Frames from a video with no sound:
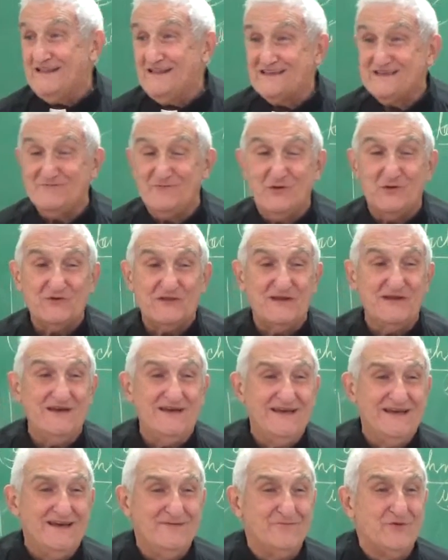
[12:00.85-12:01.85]
is
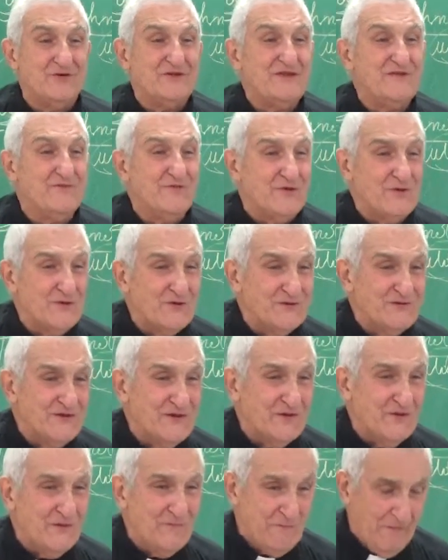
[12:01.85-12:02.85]
beautiful. You
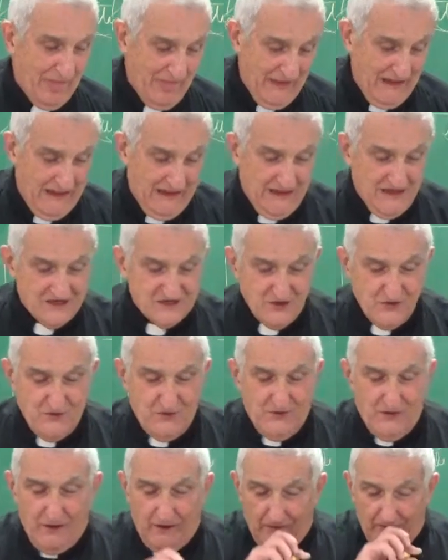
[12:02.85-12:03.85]
know?
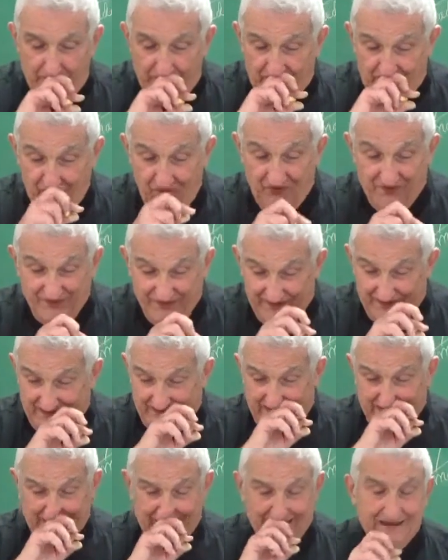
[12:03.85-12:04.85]
So, to
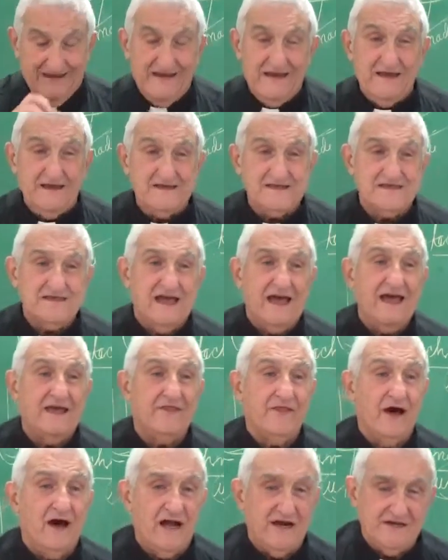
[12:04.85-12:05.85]
think is
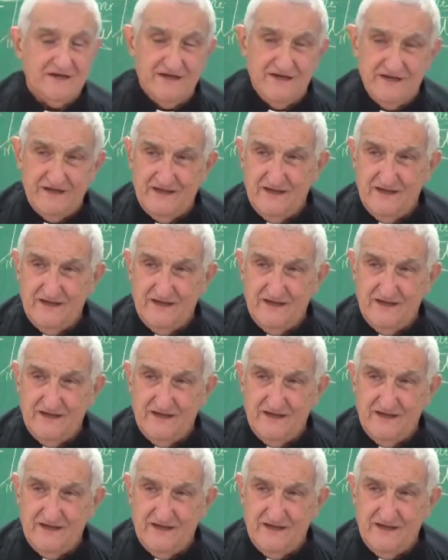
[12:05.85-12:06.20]
an art.